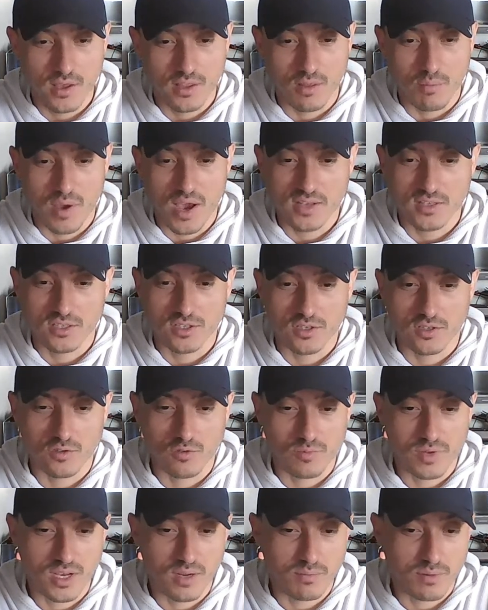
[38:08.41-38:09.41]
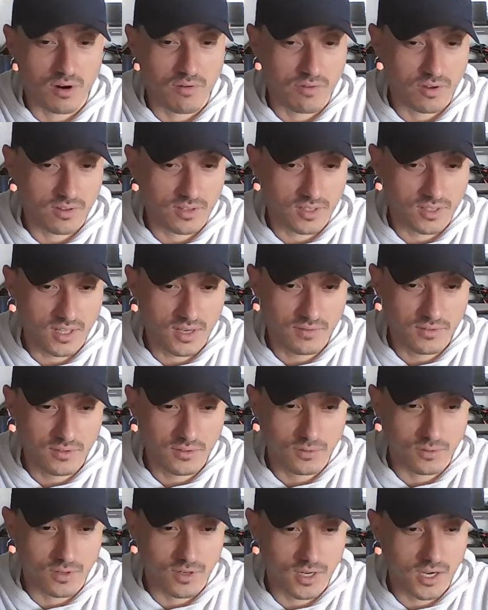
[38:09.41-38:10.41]
The passengers remain perfectly level
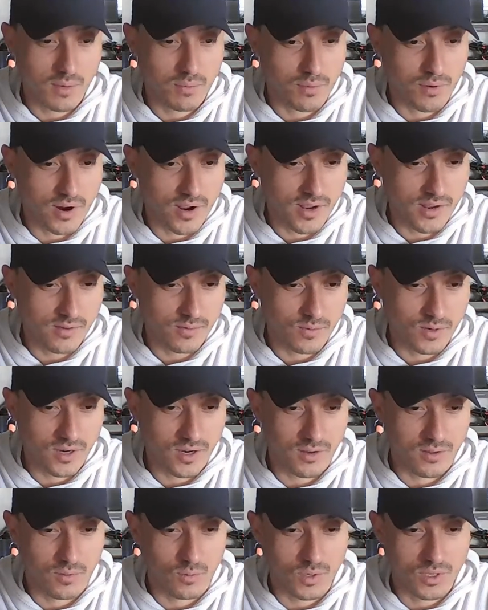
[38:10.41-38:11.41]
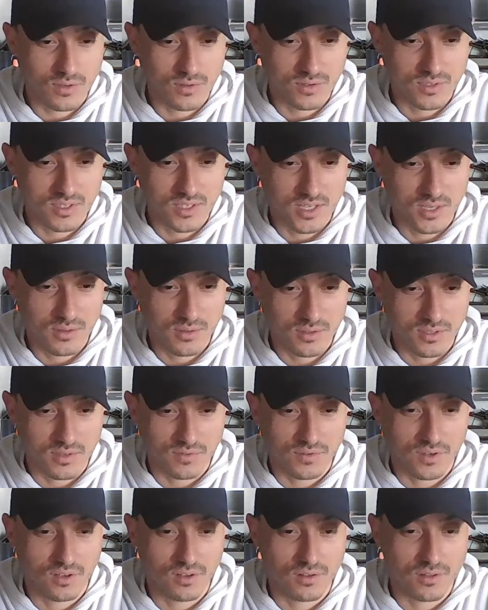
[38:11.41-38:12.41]
or upright while the wheels tilt to
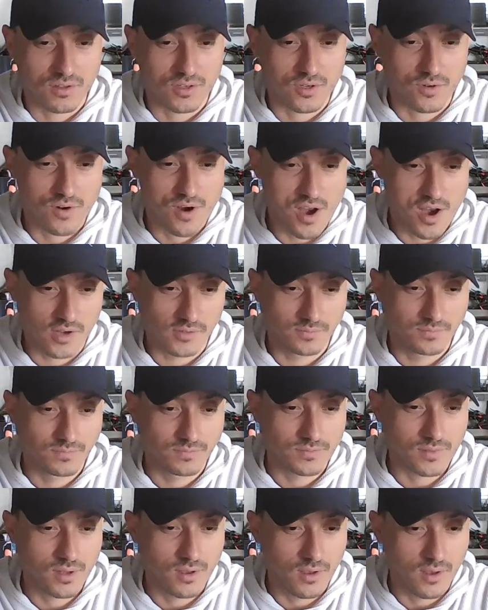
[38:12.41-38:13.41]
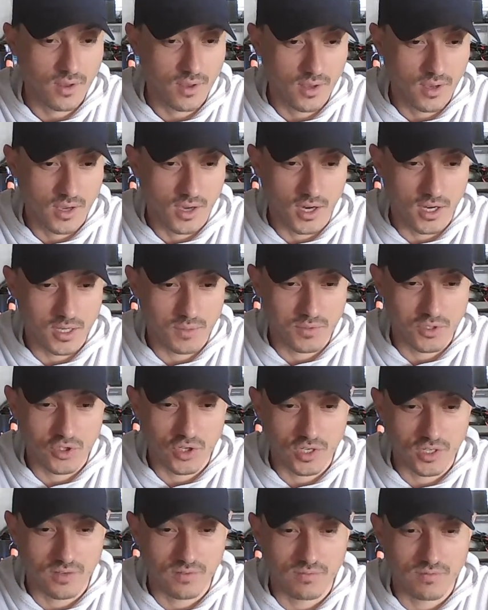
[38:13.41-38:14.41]
follow the terrain.
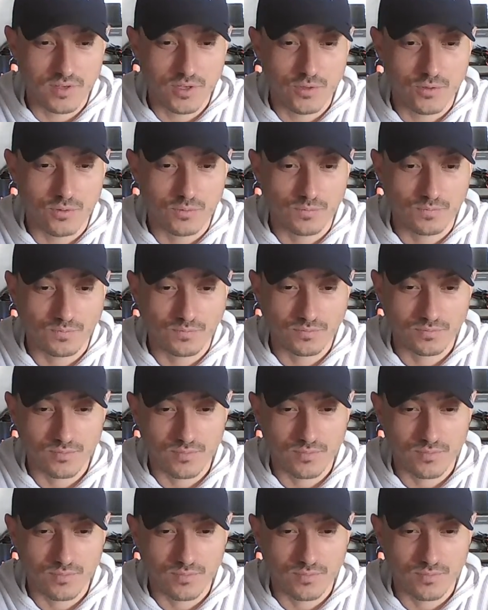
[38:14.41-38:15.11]
Unobstructed view.